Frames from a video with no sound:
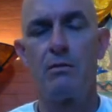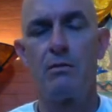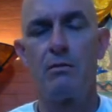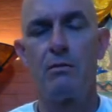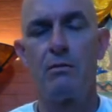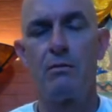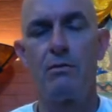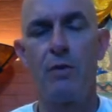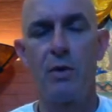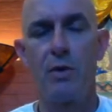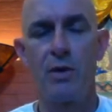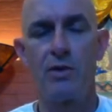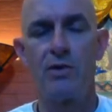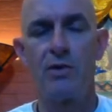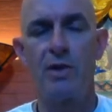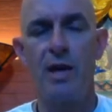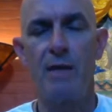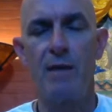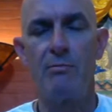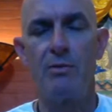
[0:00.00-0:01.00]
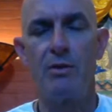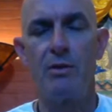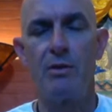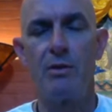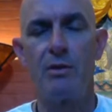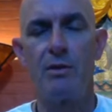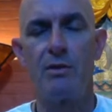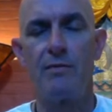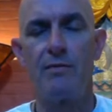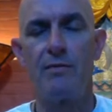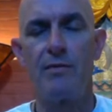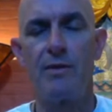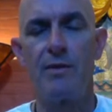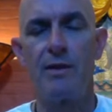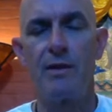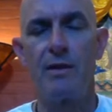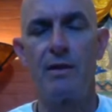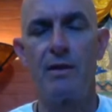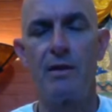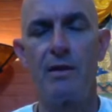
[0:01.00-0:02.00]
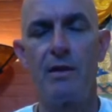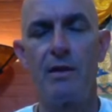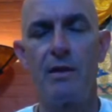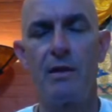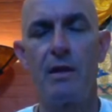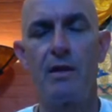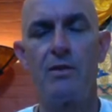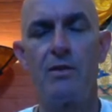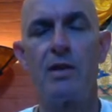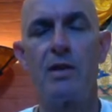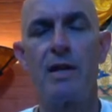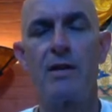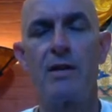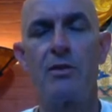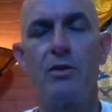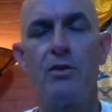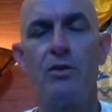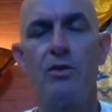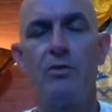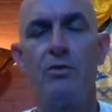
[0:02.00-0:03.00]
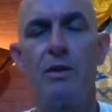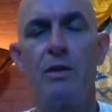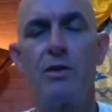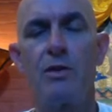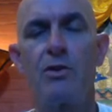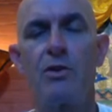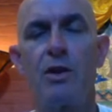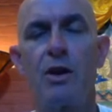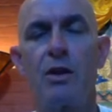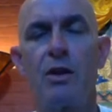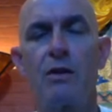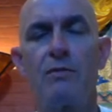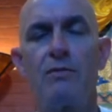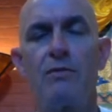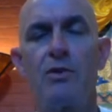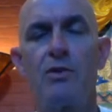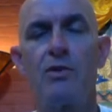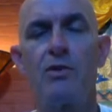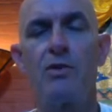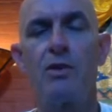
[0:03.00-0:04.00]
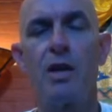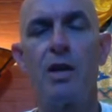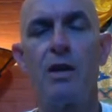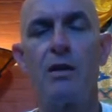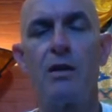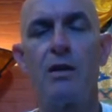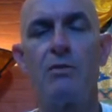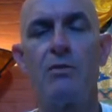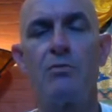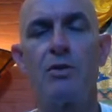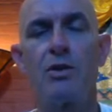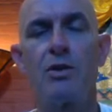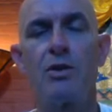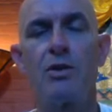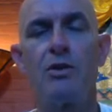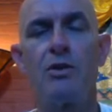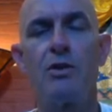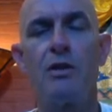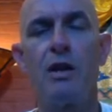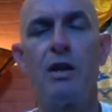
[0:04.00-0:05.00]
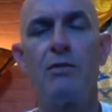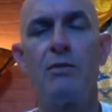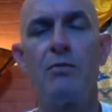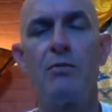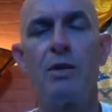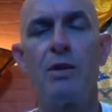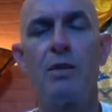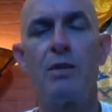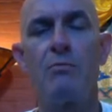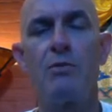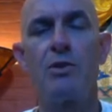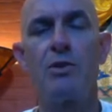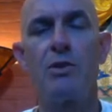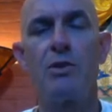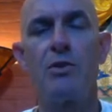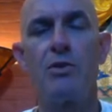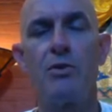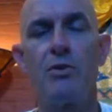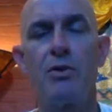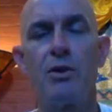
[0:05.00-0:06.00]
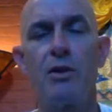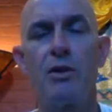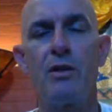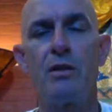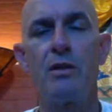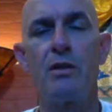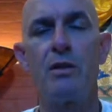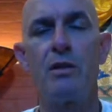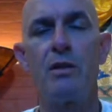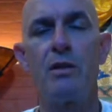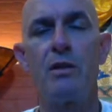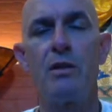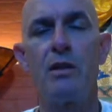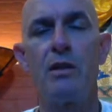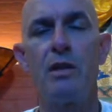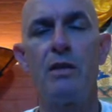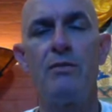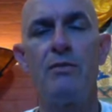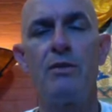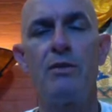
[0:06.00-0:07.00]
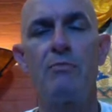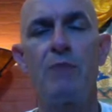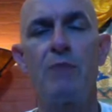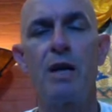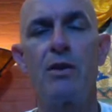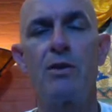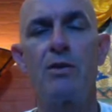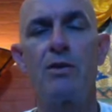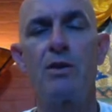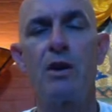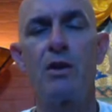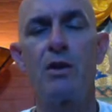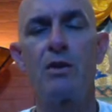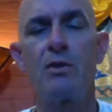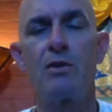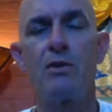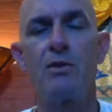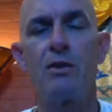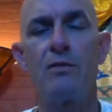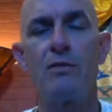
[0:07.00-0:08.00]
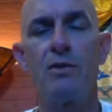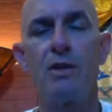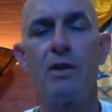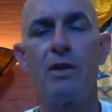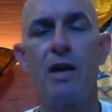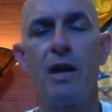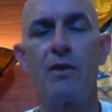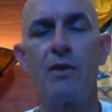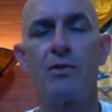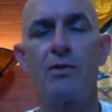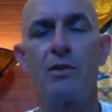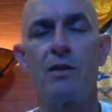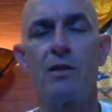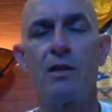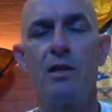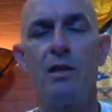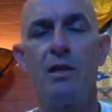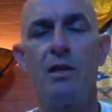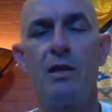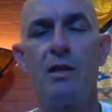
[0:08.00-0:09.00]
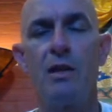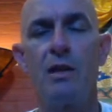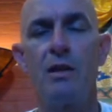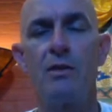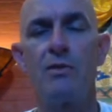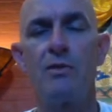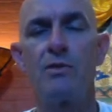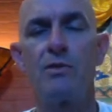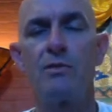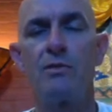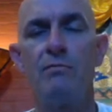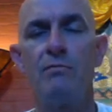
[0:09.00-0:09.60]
For example, it is like the luminous heart of the sun, which could never be obscured, even by the darkness of 1,000 eons.